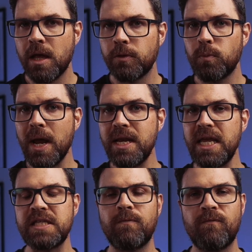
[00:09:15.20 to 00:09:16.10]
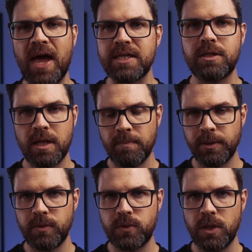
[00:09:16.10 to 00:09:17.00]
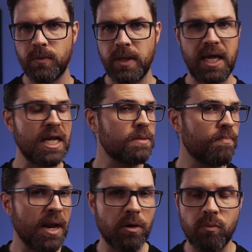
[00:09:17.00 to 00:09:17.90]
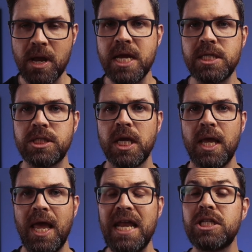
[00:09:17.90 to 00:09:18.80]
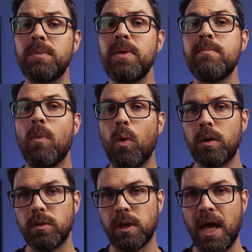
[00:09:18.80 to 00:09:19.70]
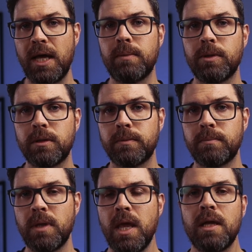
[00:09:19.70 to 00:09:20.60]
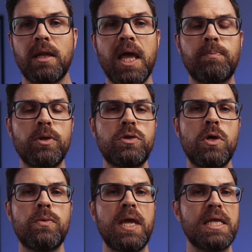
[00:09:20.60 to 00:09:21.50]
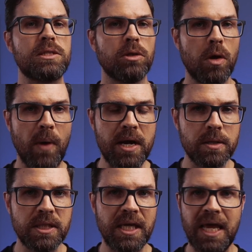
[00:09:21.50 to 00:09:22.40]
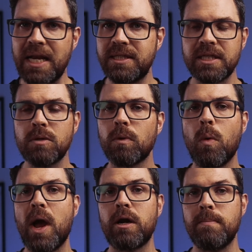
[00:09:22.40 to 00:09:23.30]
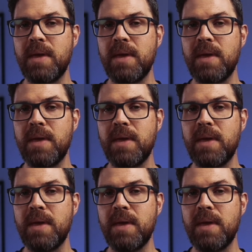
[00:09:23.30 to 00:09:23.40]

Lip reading: Thread is faster than Bluetooth, it has better range, and it should be more reliable. Like Bluetooth, it's low energy and it doesn't require a